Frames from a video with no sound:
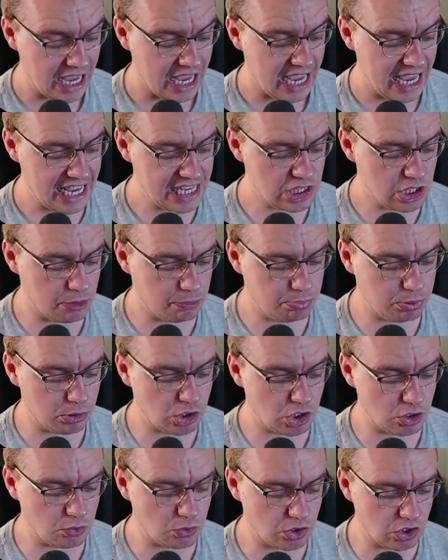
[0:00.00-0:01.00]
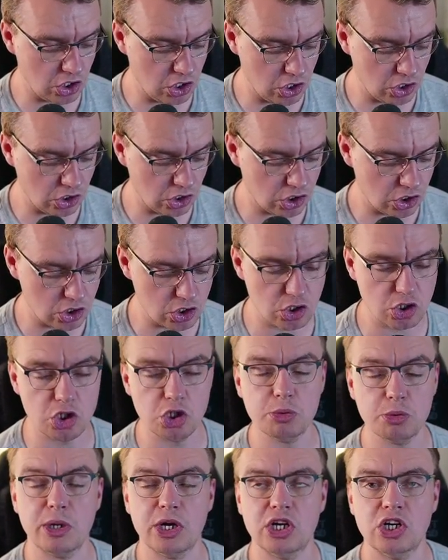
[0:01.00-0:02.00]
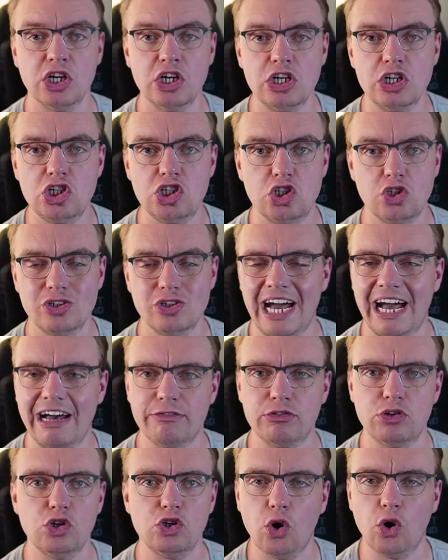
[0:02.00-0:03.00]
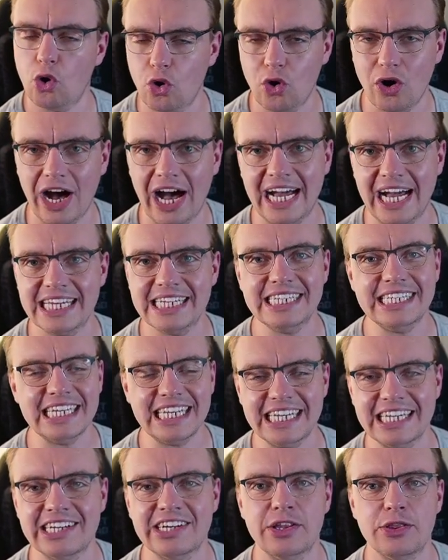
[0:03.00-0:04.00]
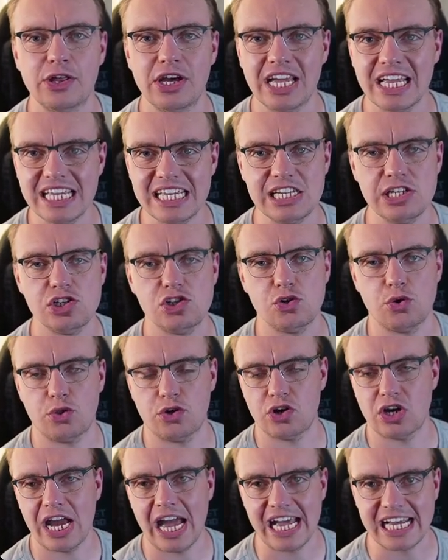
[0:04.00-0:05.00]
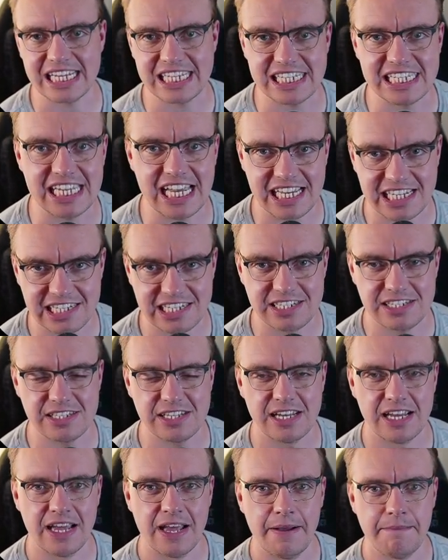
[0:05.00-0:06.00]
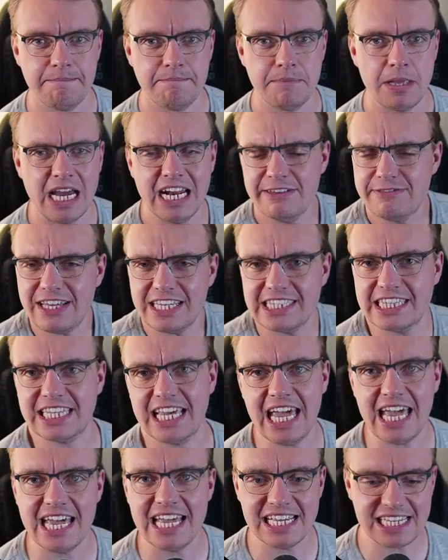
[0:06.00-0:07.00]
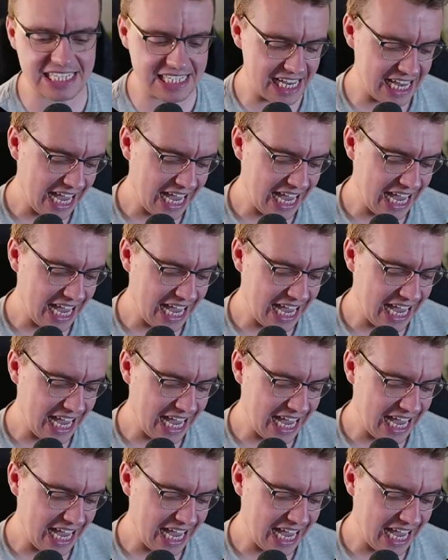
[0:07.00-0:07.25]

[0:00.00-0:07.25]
is that producer and consumer should have no idea that each other exist. And if that's the case,